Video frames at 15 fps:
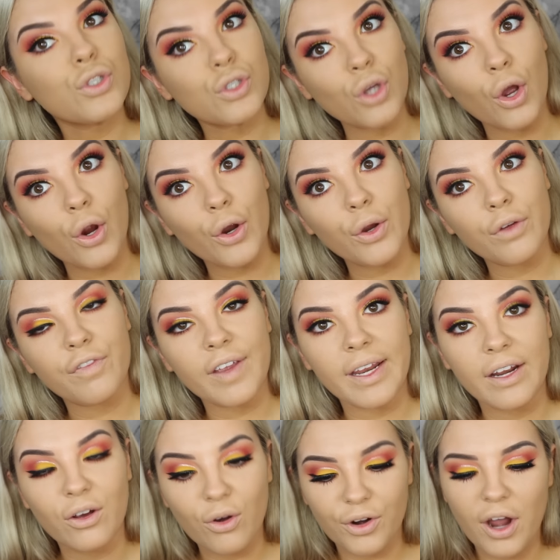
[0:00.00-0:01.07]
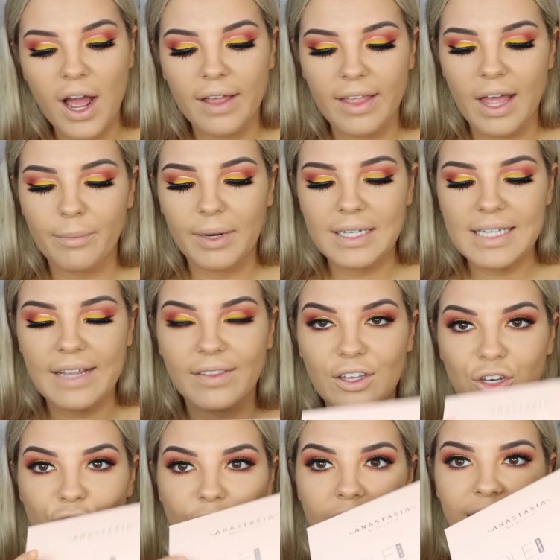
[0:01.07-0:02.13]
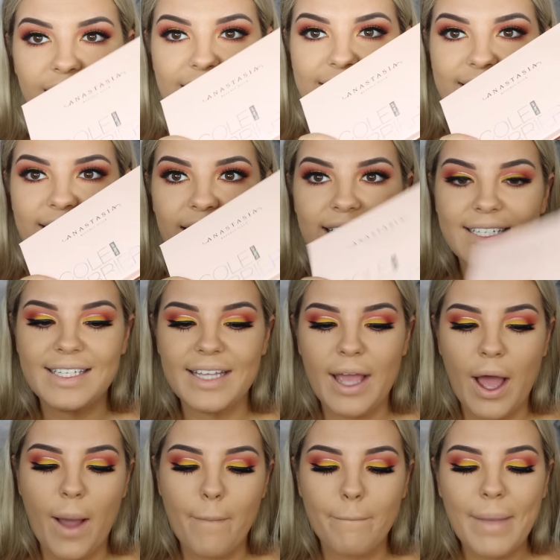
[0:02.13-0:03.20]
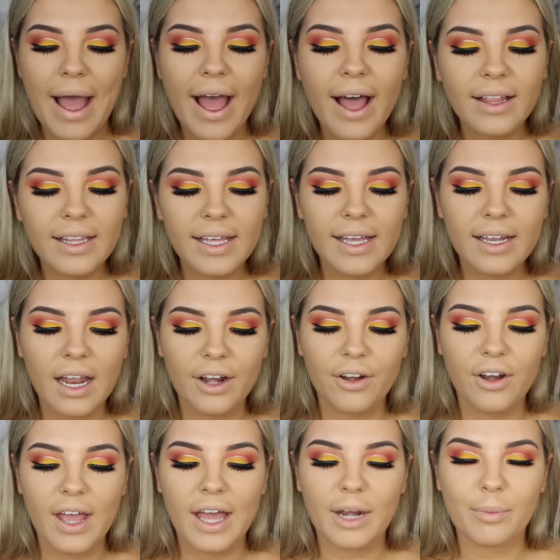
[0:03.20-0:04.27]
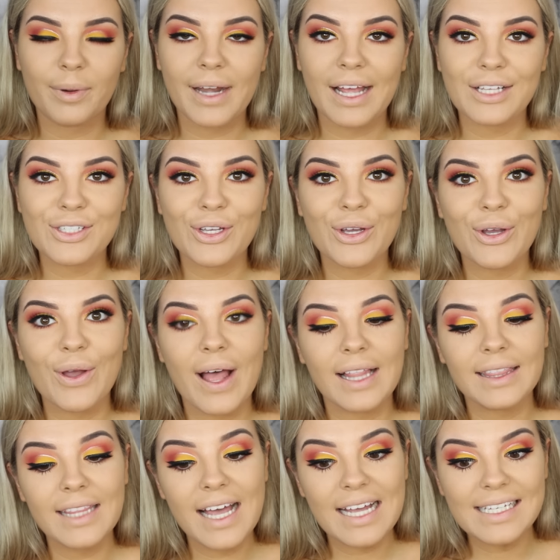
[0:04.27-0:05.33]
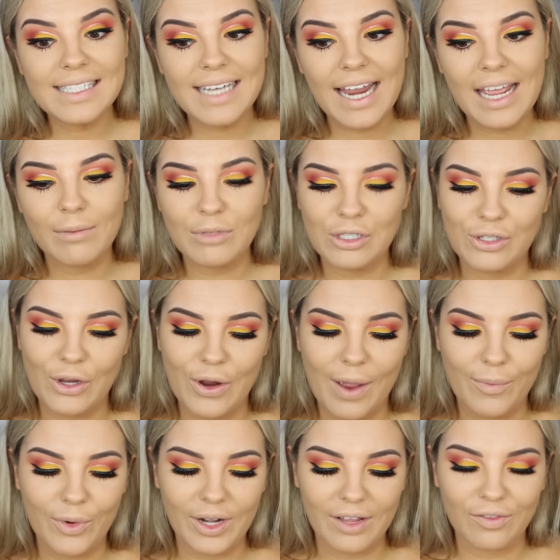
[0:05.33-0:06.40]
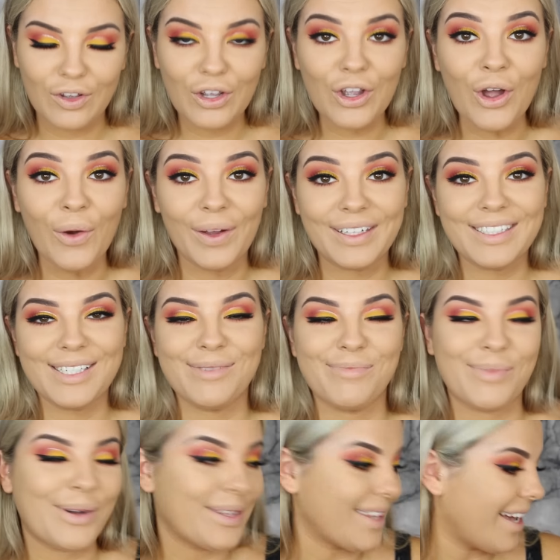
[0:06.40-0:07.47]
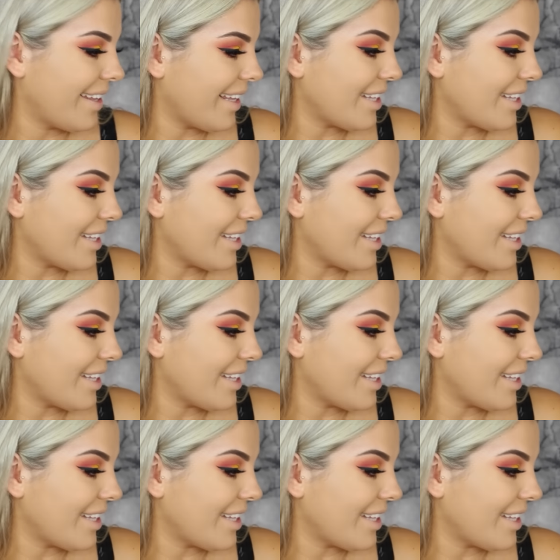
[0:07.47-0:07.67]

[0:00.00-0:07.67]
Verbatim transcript: So for inner corner highlight, I'm going to take the new Anastasia palette. I don't know how to pronounce her last name, so I'm not even going to bother.